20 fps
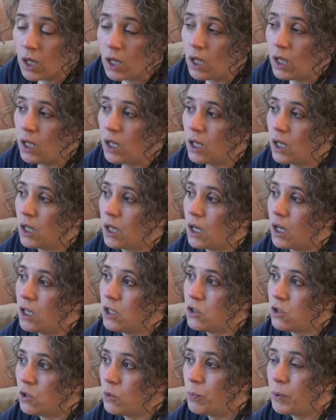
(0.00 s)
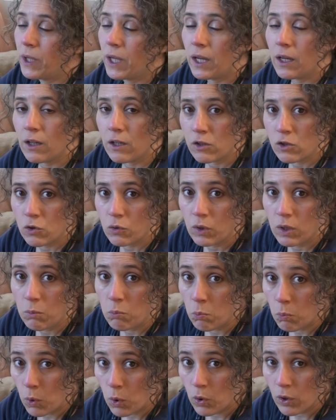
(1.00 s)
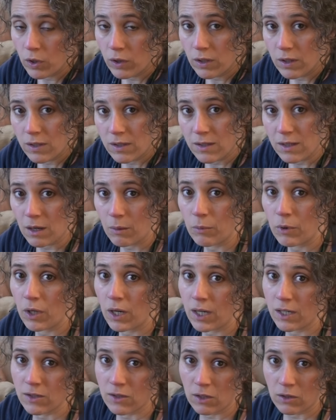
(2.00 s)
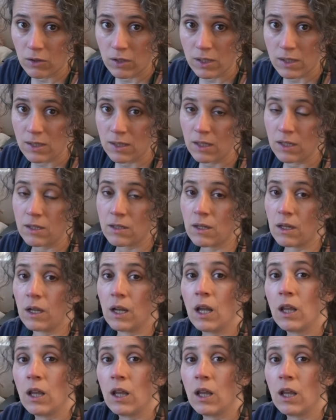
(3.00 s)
And I do plan on doing more this summer as they're in season.